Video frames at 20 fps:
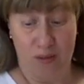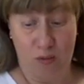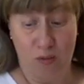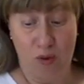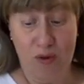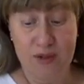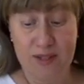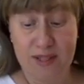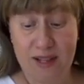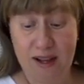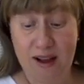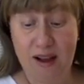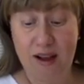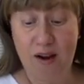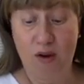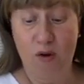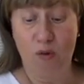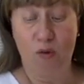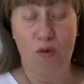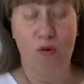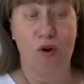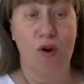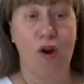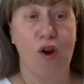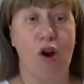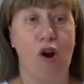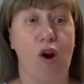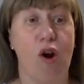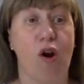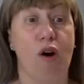he was the uncle
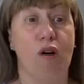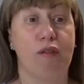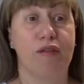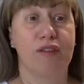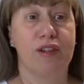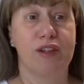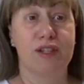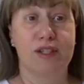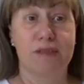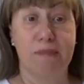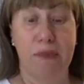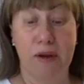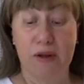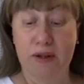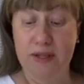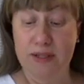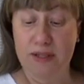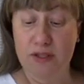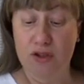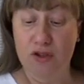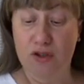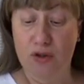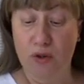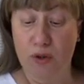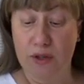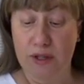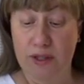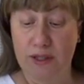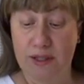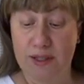of the spiritist
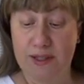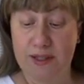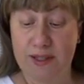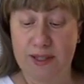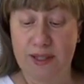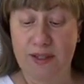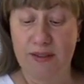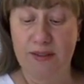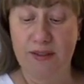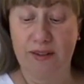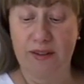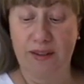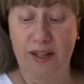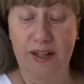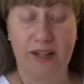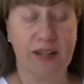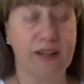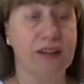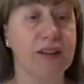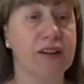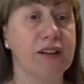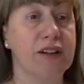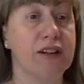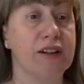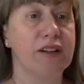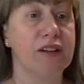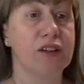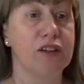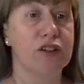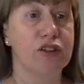journalist and thinker
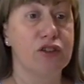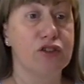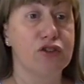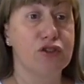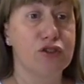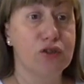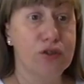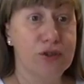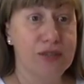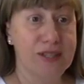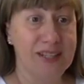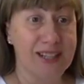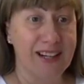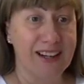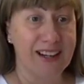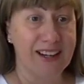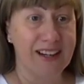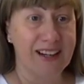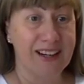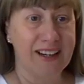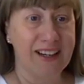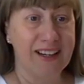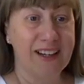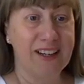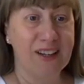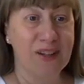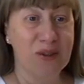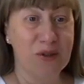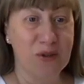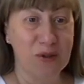José
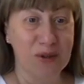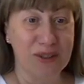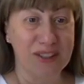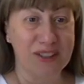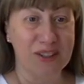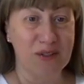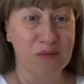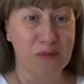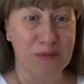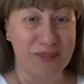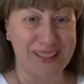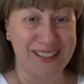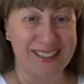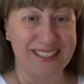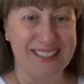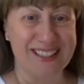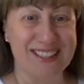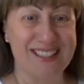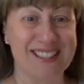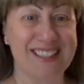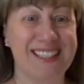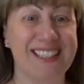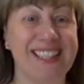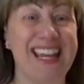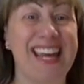Herculano Pires.